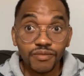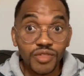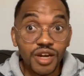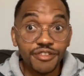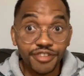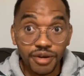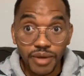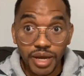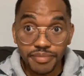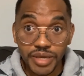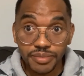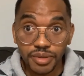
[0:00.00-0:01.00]
from my
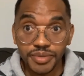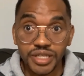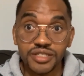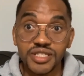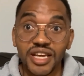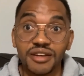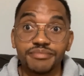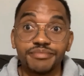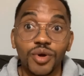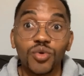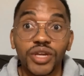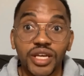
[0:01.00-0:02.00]
people because they have
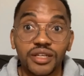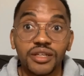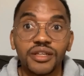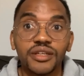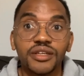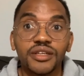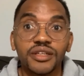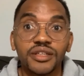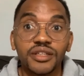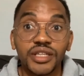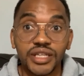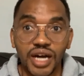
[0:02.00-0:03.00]
broken
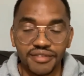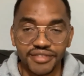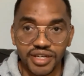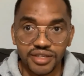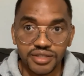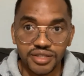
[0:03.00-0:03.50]
the covenant.